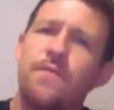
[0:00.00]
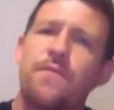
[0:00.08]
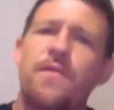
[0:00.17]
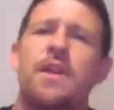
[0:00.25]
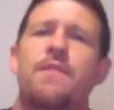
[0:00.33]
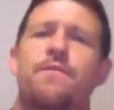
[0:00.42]

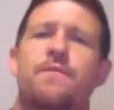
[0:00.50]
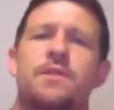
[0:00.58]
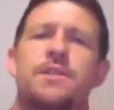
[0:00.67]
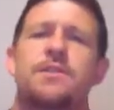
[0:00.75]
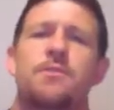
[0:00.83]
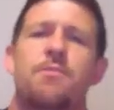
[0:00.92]

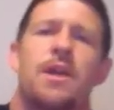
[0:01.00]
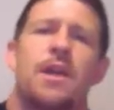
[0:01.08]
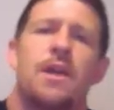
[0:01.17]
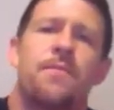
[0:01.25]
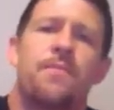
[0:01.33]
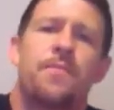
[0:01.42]
faithfulness to
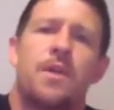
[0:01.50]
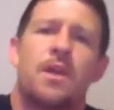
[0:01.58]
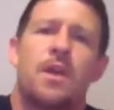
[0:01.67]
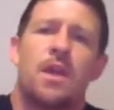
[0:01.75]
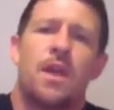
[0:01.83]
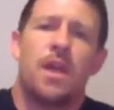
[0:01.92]
man
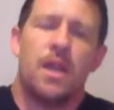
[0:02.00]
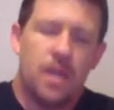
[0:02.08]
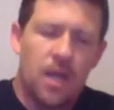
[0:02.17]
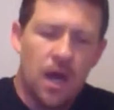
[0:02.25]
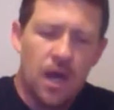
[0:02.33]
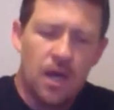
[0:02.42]
and
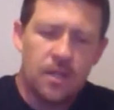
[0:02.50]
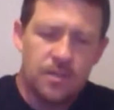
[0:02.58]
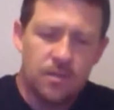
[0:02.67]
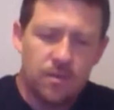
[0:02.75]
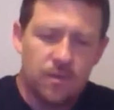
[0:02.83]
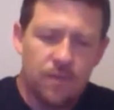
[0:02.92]
God's
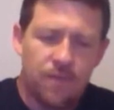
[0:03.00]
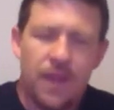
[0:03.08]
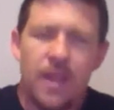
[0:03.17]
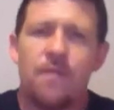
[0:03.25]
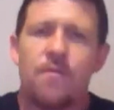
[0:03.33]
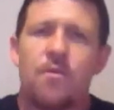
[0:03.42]

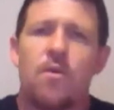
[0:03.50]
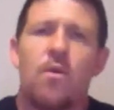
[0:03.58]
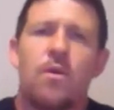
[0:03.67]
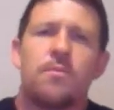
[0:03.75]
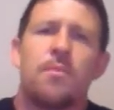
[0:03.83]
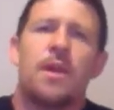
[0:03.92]
favor
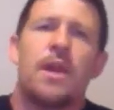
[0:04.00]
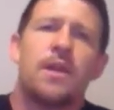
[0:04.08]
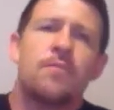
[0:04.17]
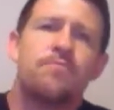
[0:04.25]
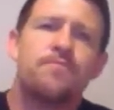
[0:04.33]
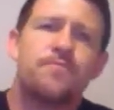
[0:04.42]
on man